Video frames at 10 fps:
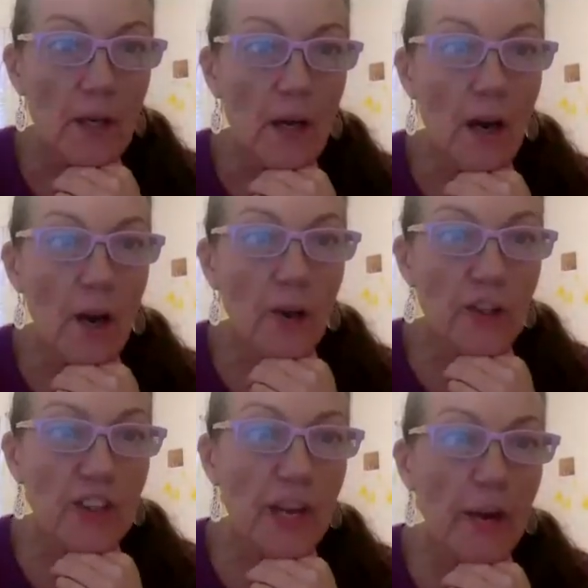Oh,
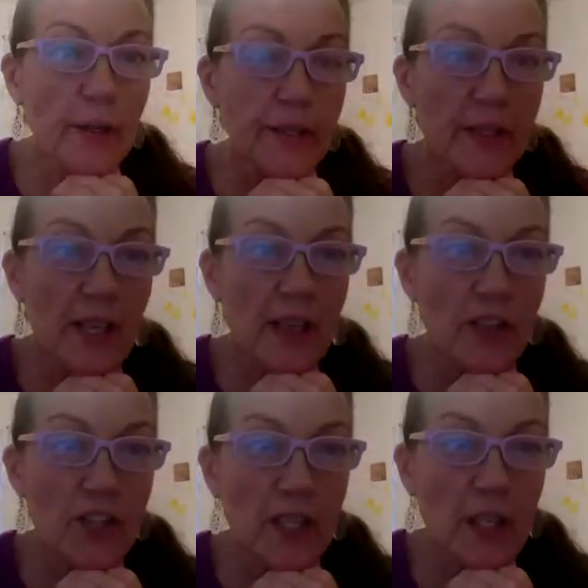Cheryl says
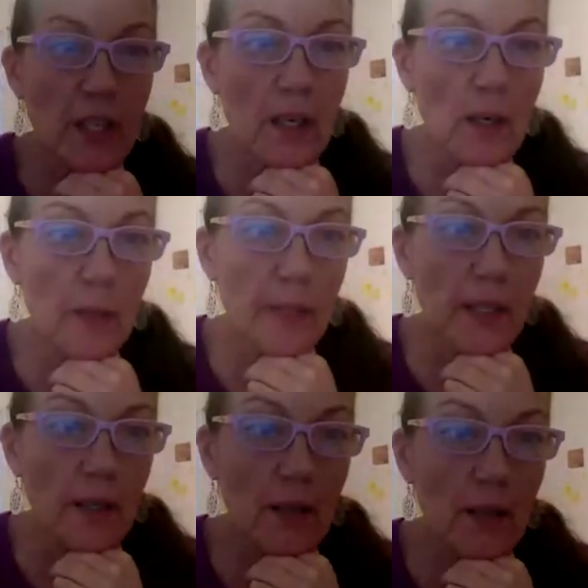she can hear
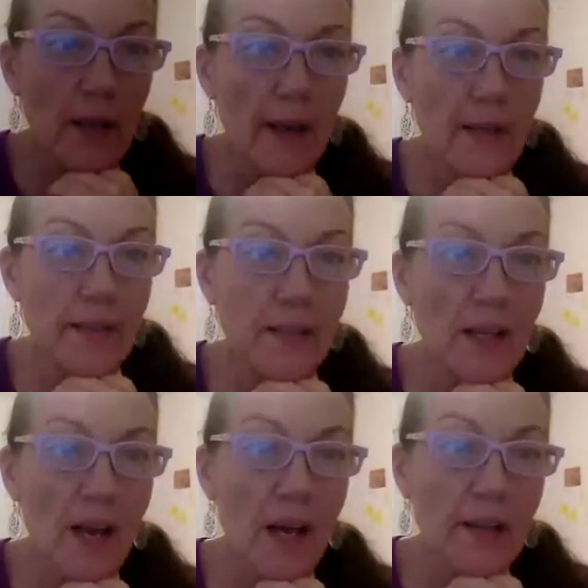me. And
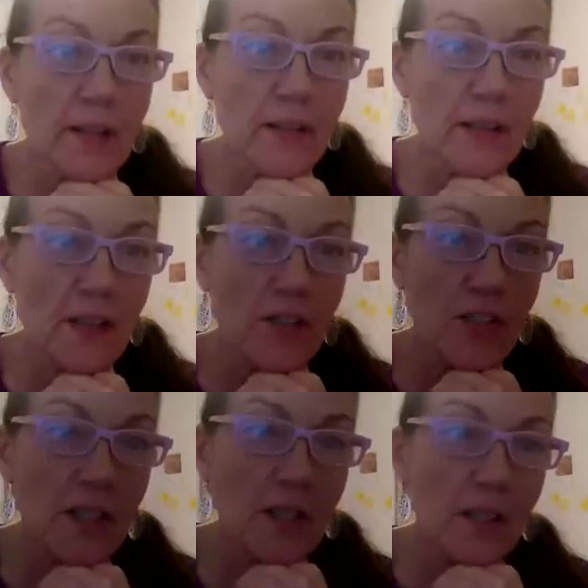Donna says
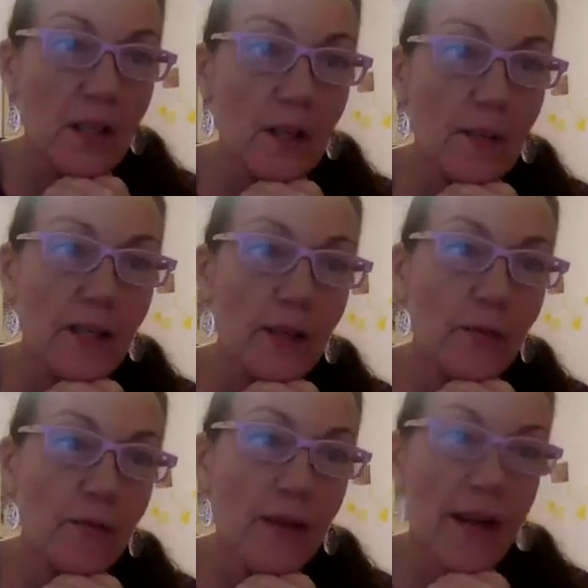she could hear me.
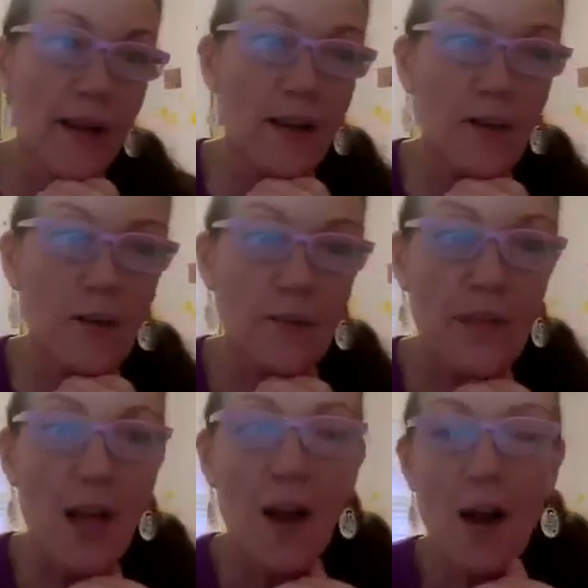Great.
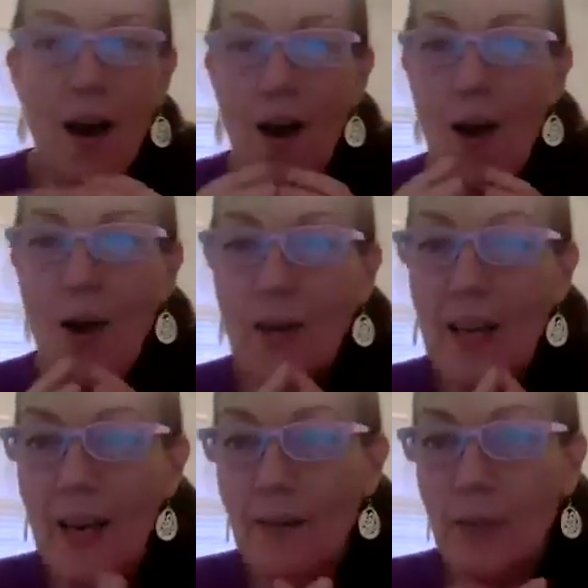Okay,
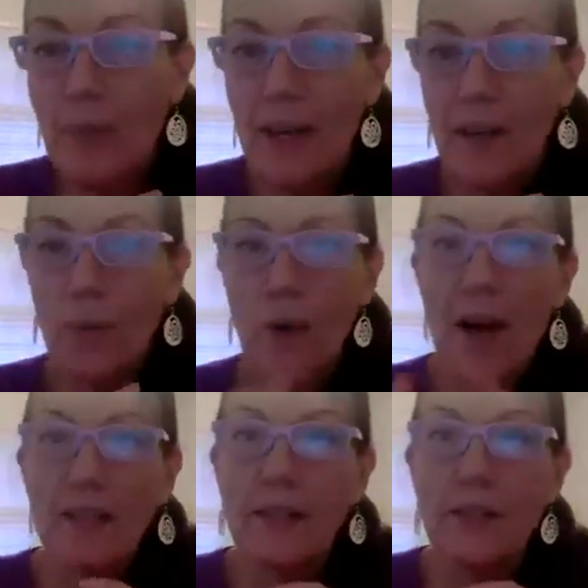everybody.
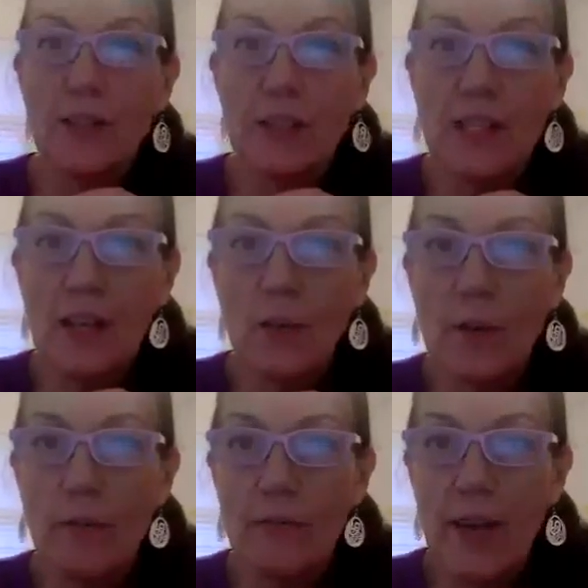Well, it looks like
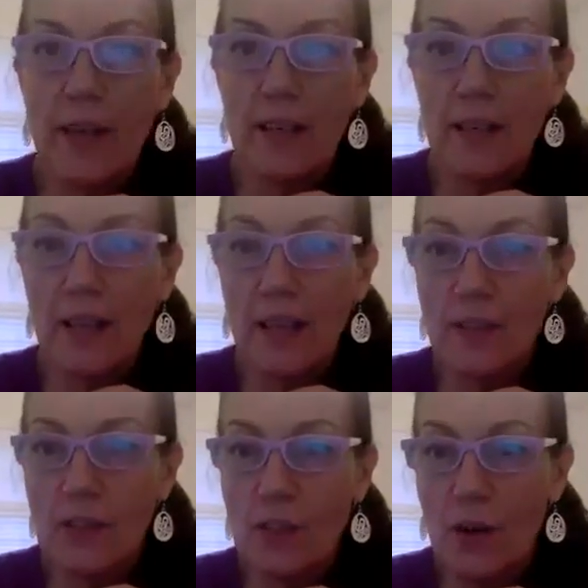we're ready to get
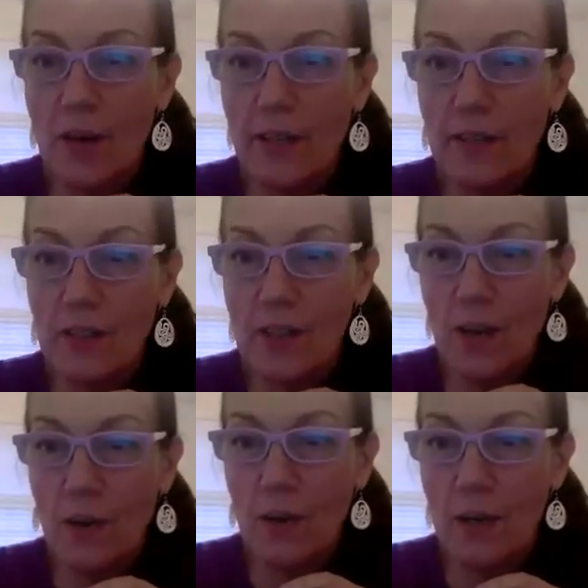started.
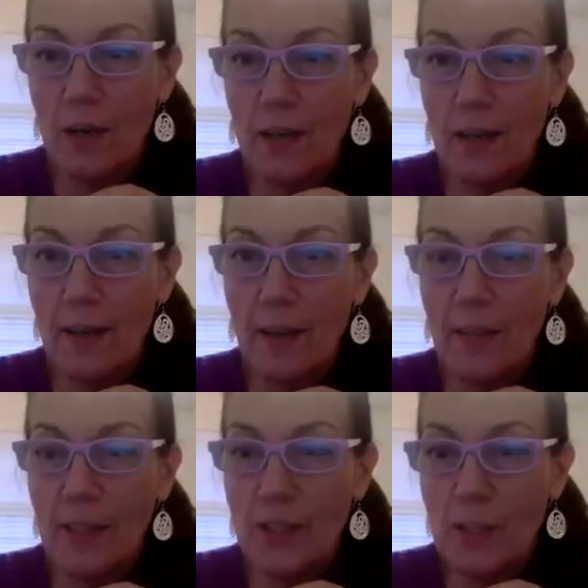So let
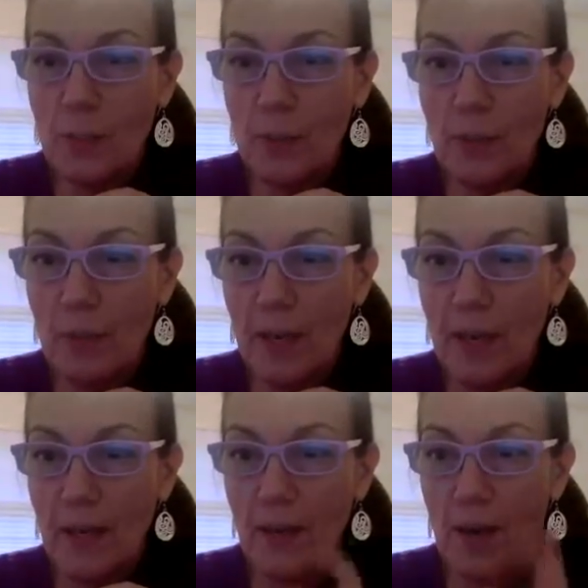me just put
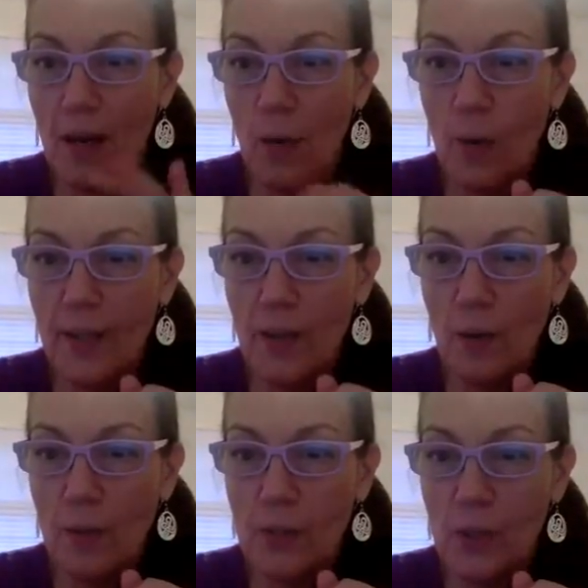my window
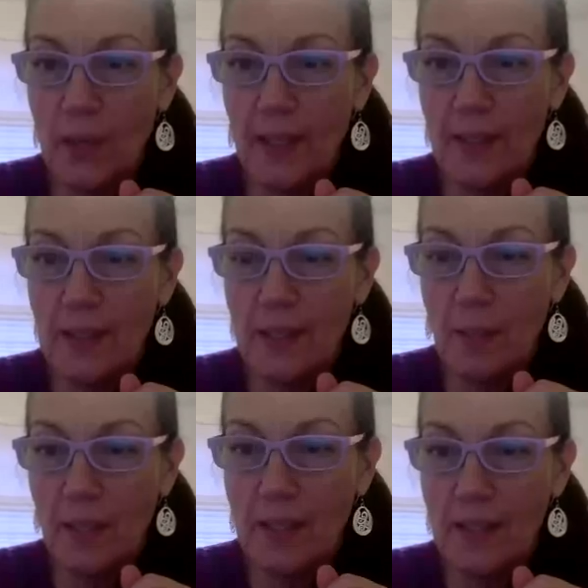up so I can see
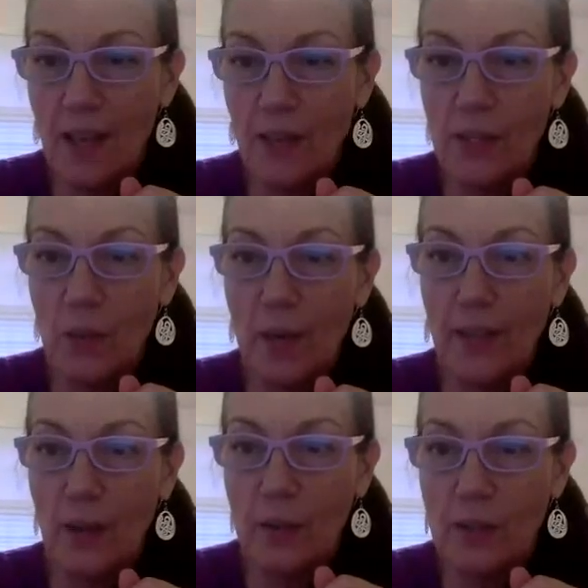myself so I
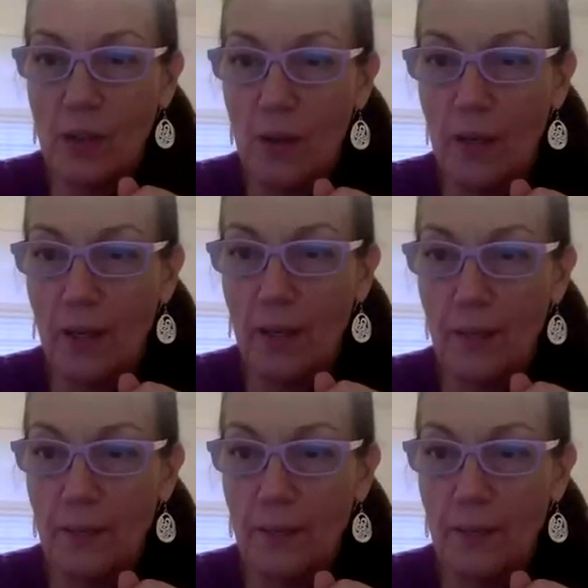know what's going on.